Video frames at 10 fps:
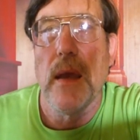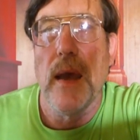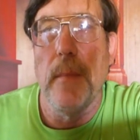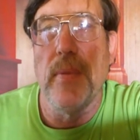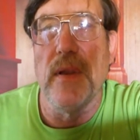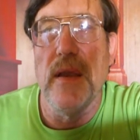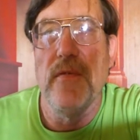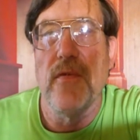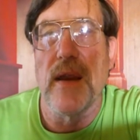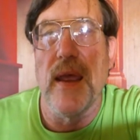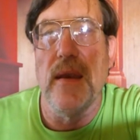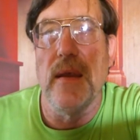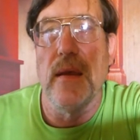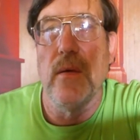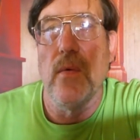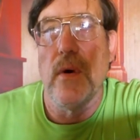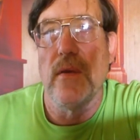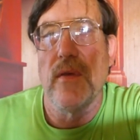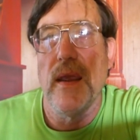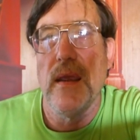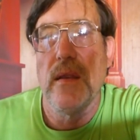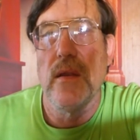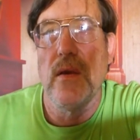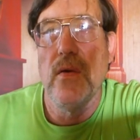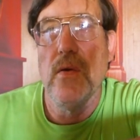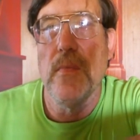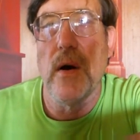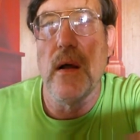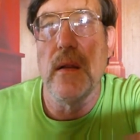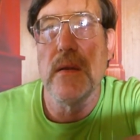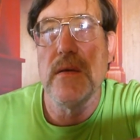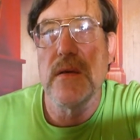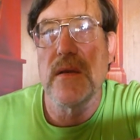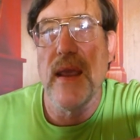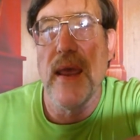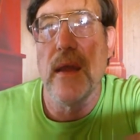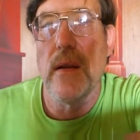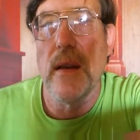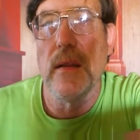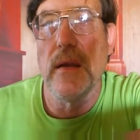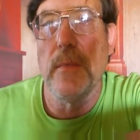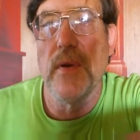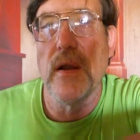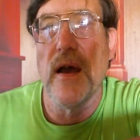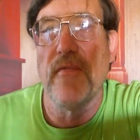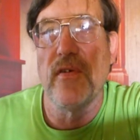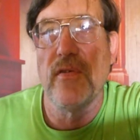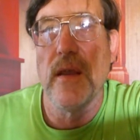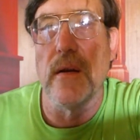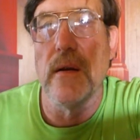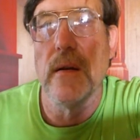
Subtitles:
I believe what I did was I hit the cue ball just to have it a little bit off of center,